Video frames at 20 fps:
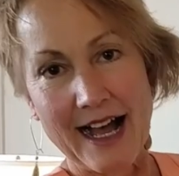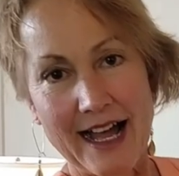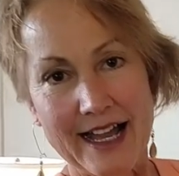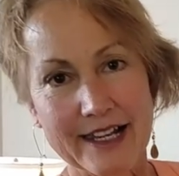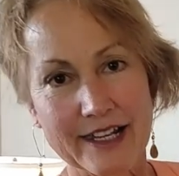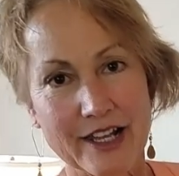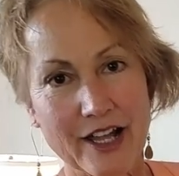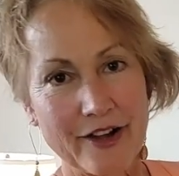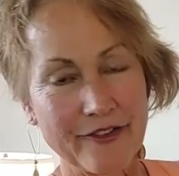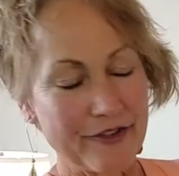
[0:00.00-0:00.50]

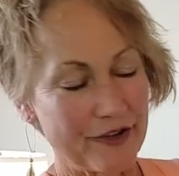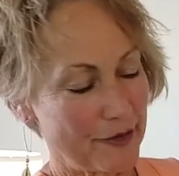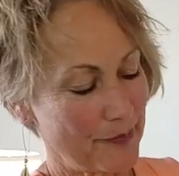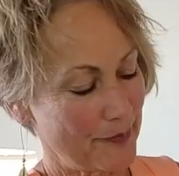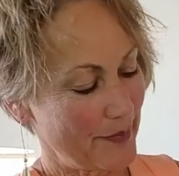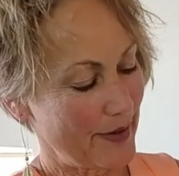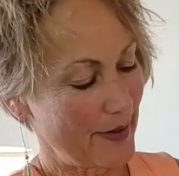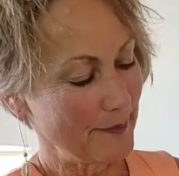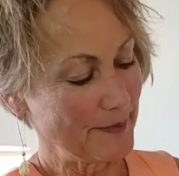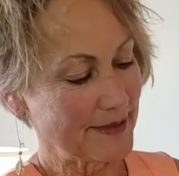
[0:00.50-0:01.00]
I love
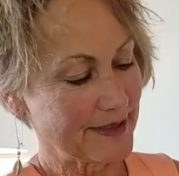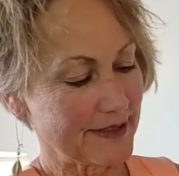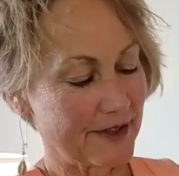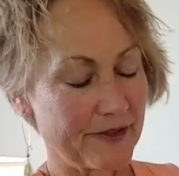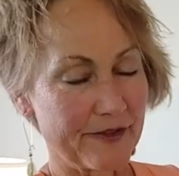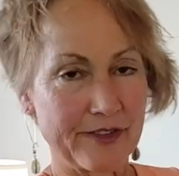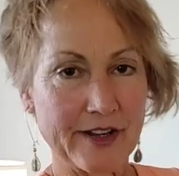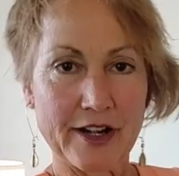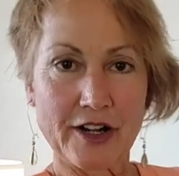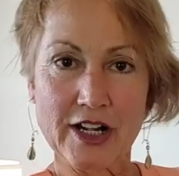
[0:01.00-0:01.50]
her pumps,
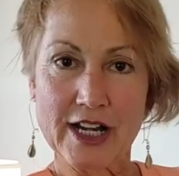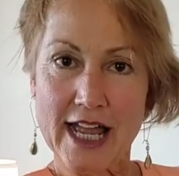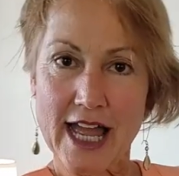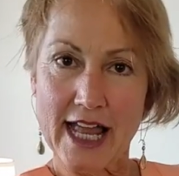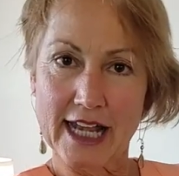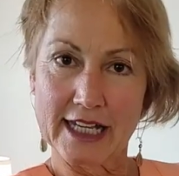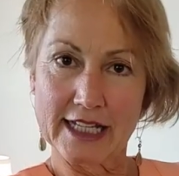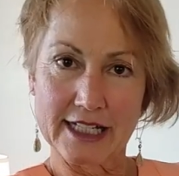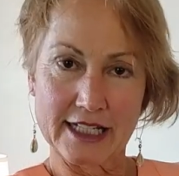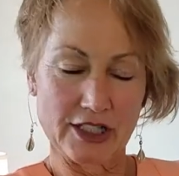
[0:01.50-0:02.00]
they're very
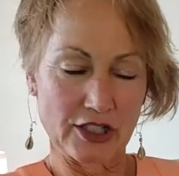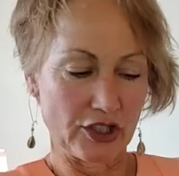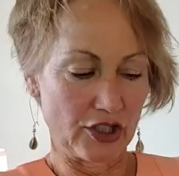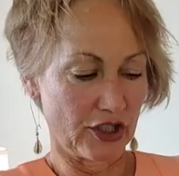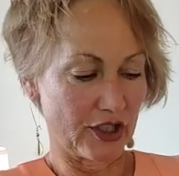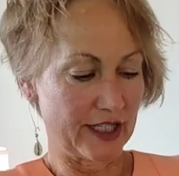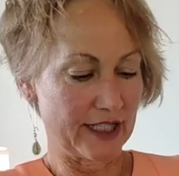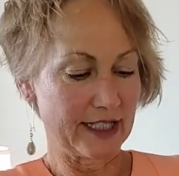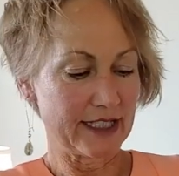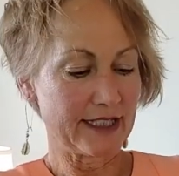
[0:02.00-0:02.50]
elegant
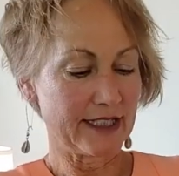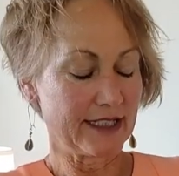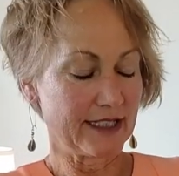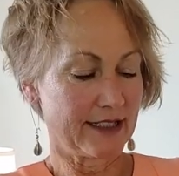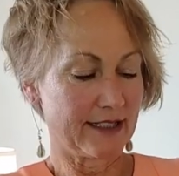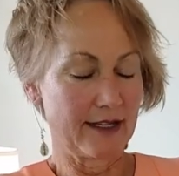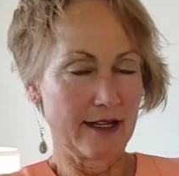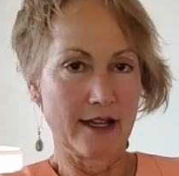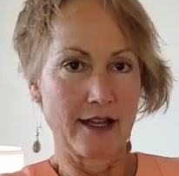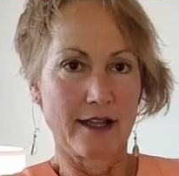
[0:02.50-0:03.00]
looking.
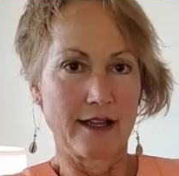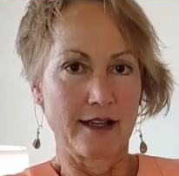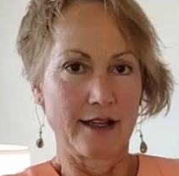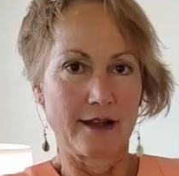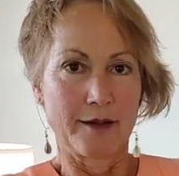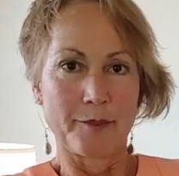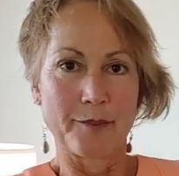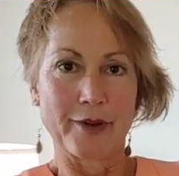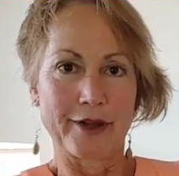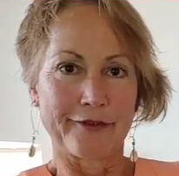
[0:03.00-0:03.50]

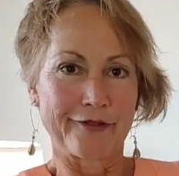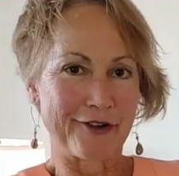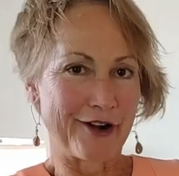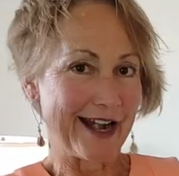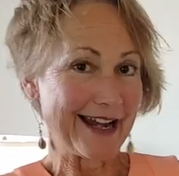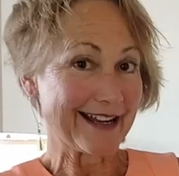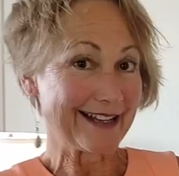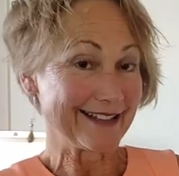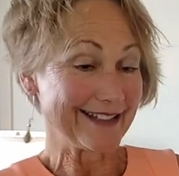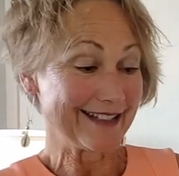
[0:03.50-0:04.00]
But
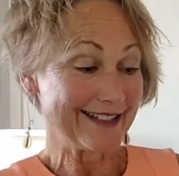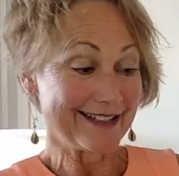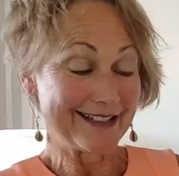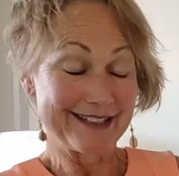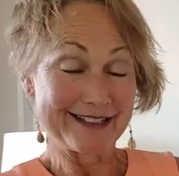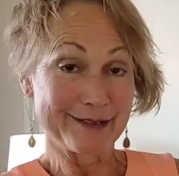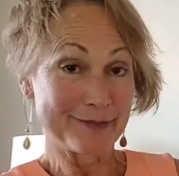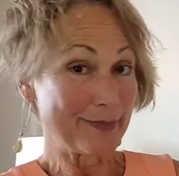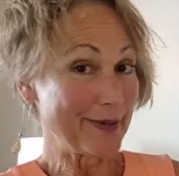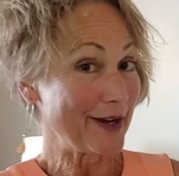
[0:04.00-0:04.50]
frankly,
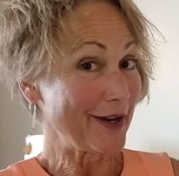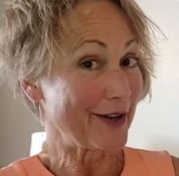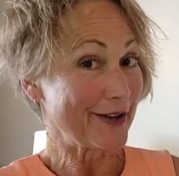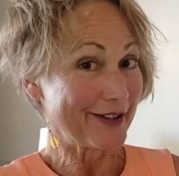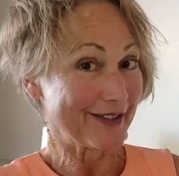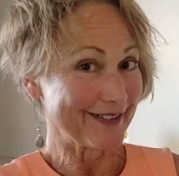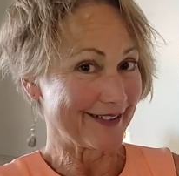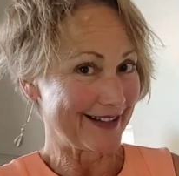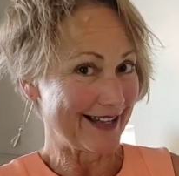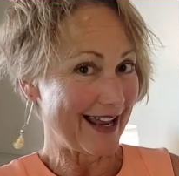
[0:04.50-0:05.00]
this
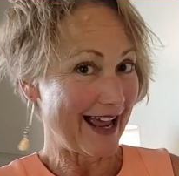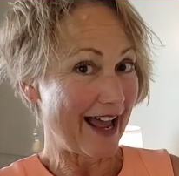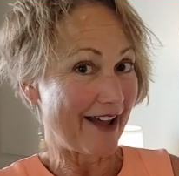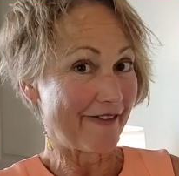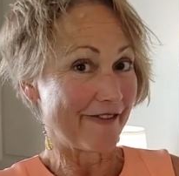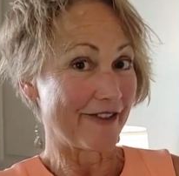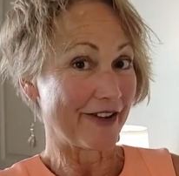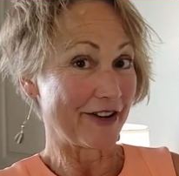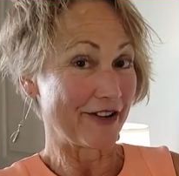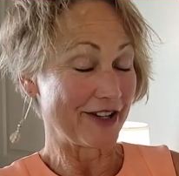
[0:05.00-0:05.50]
pair is
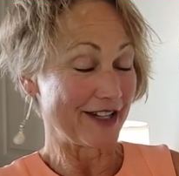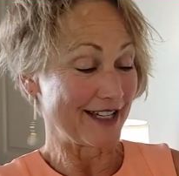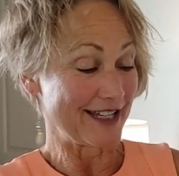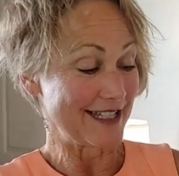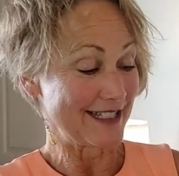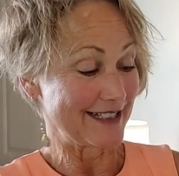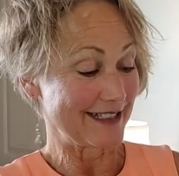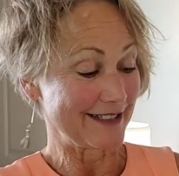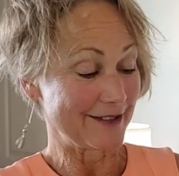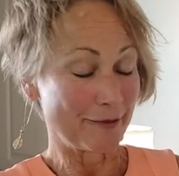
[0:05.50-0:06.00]
not very
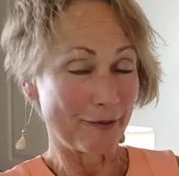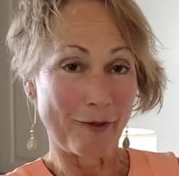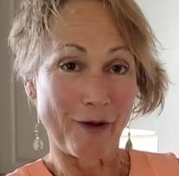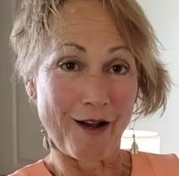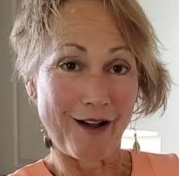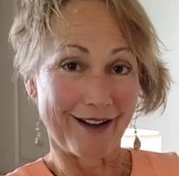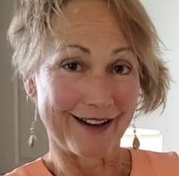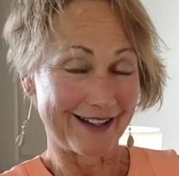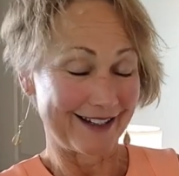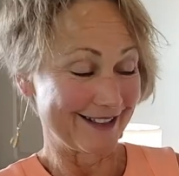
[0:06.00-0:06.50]
easy to
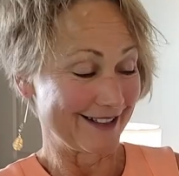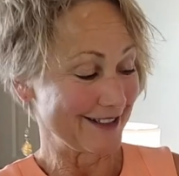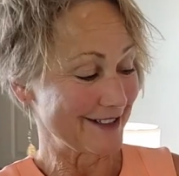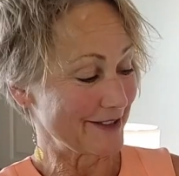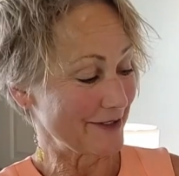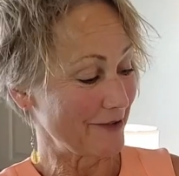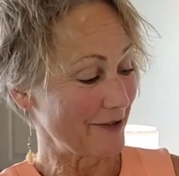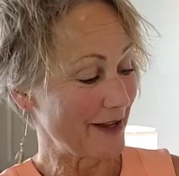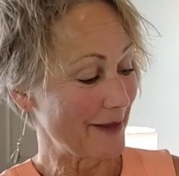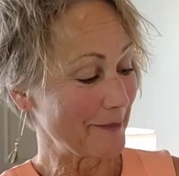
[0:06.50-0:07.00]
walk in.
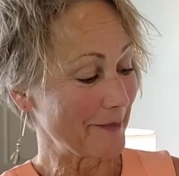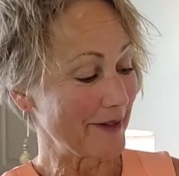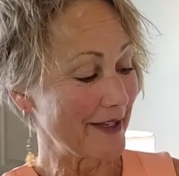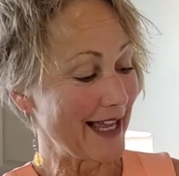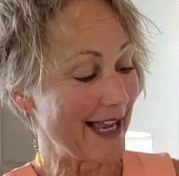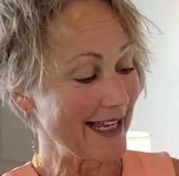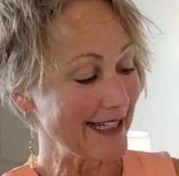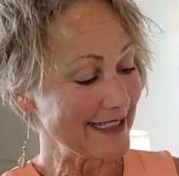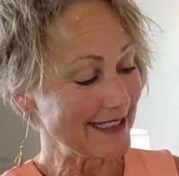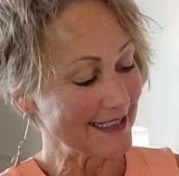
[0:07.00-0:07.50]
So I'm
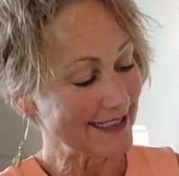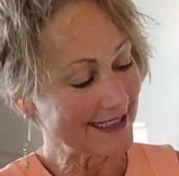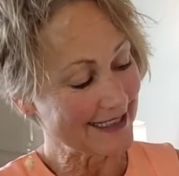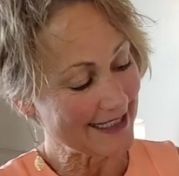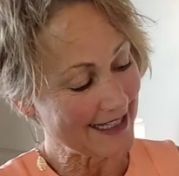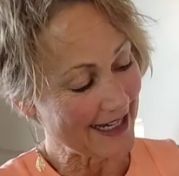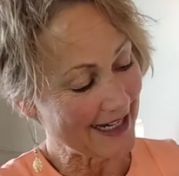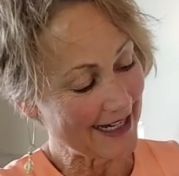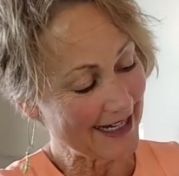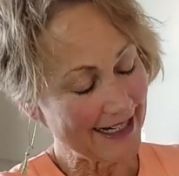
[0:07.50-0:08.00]
glad to
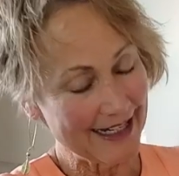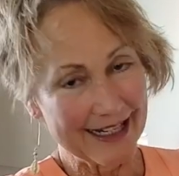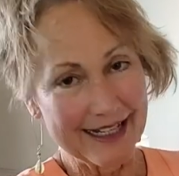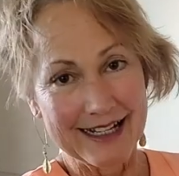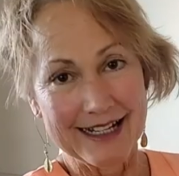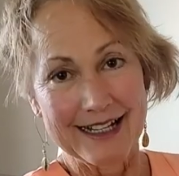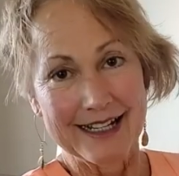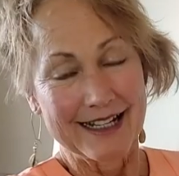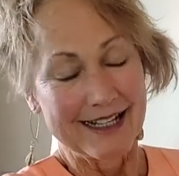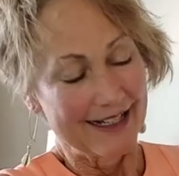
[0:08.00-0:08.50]
say
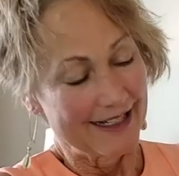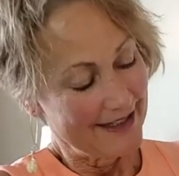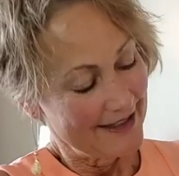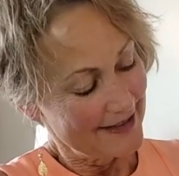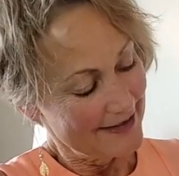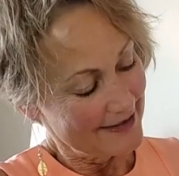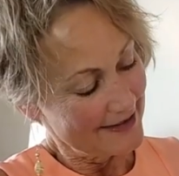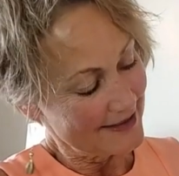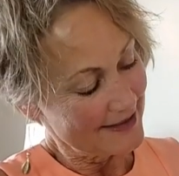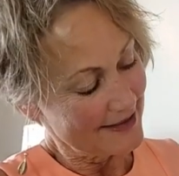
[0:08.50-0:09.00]

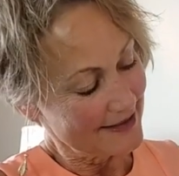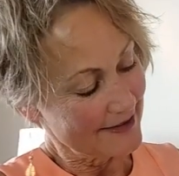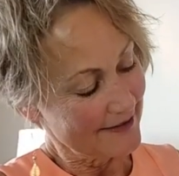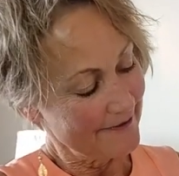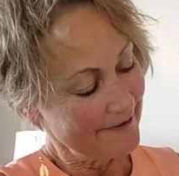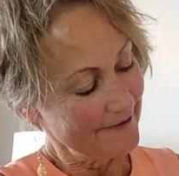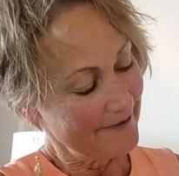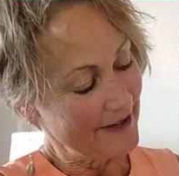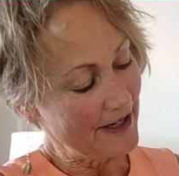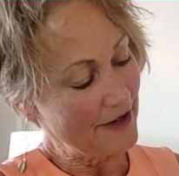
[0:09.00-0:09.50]
this is
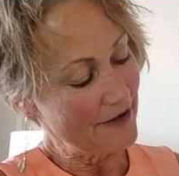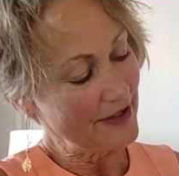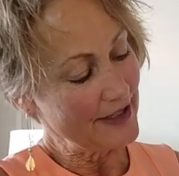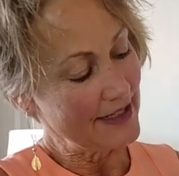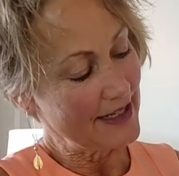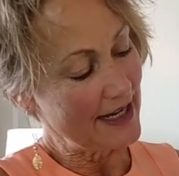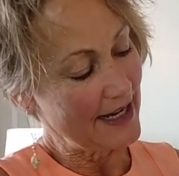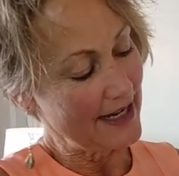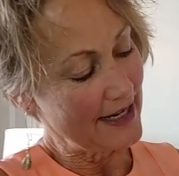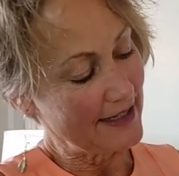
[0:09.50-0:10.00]
a
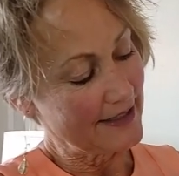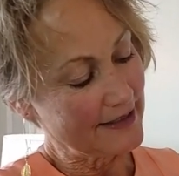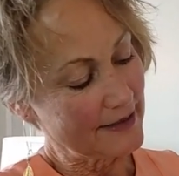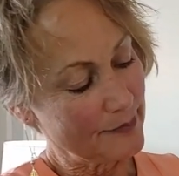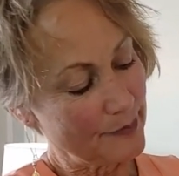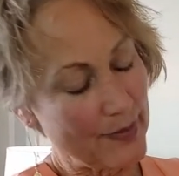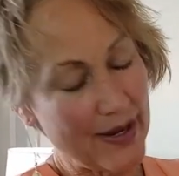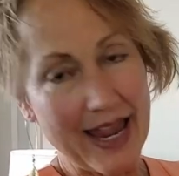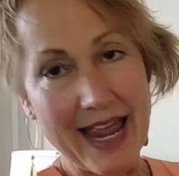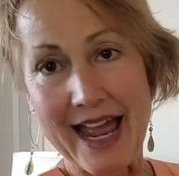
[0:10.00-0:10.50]
very
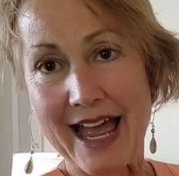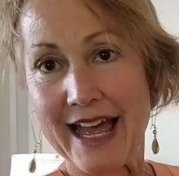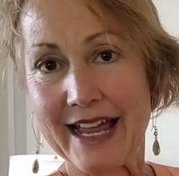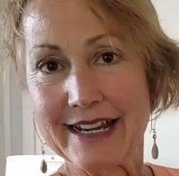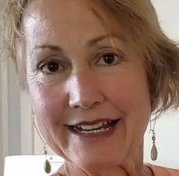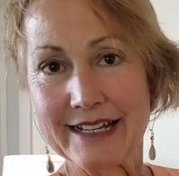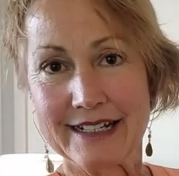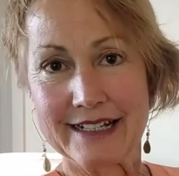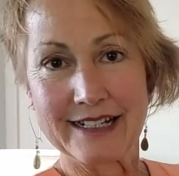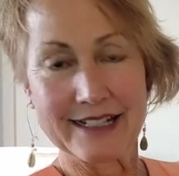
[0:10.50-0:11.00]
nice
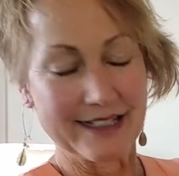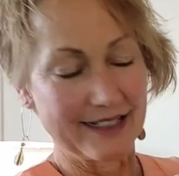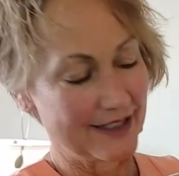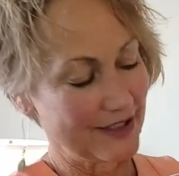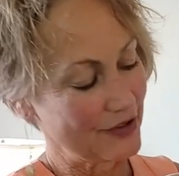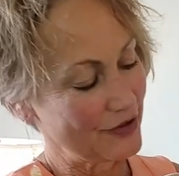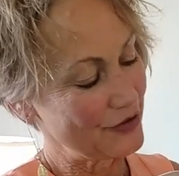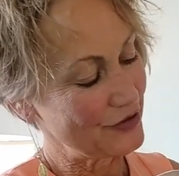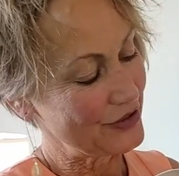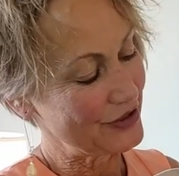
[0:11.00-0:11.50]
padded
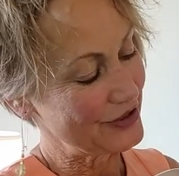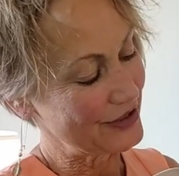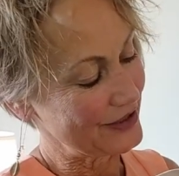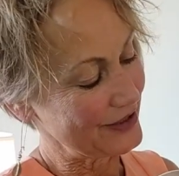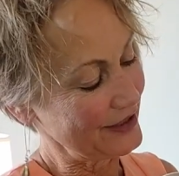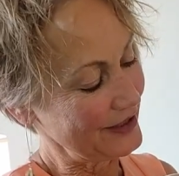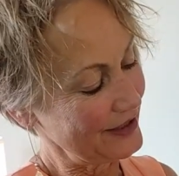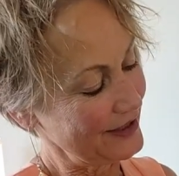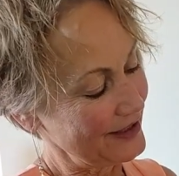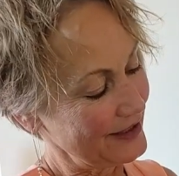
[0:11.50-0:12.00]

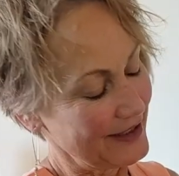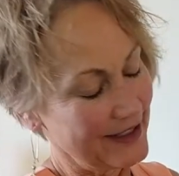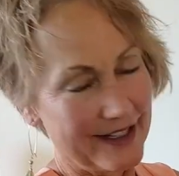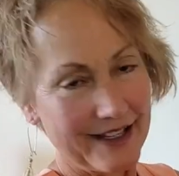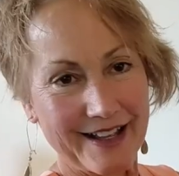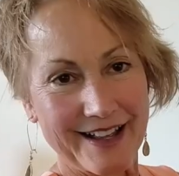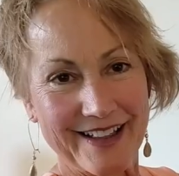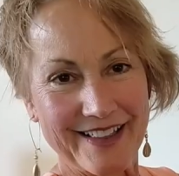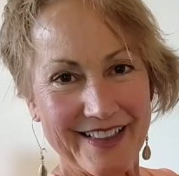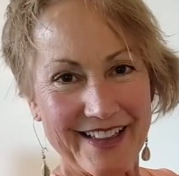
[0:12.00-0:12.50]
cushion
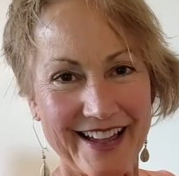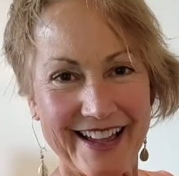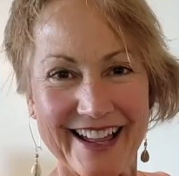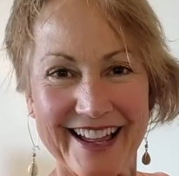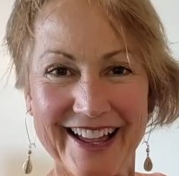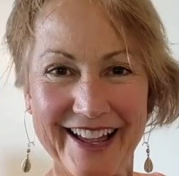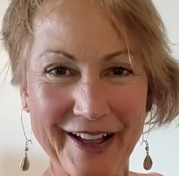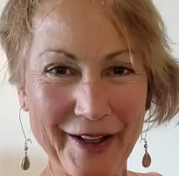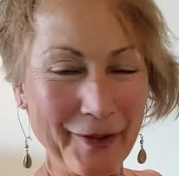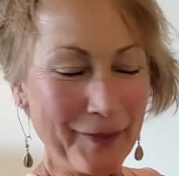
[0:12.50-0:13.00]
that
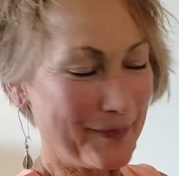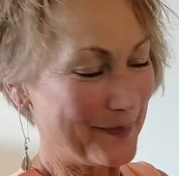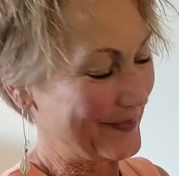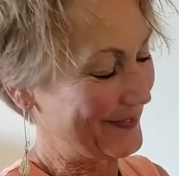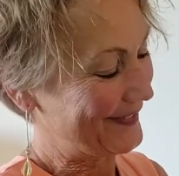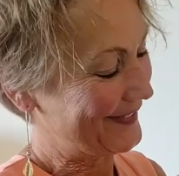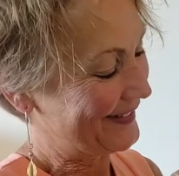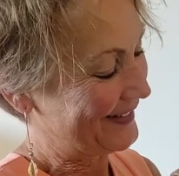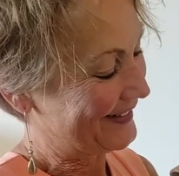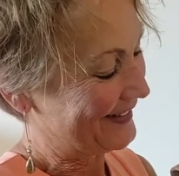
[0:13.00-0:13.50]

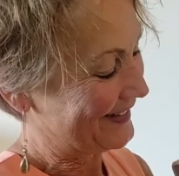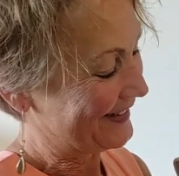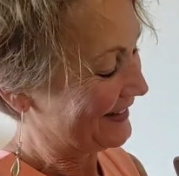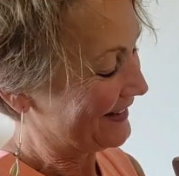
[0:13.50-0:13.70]
helps.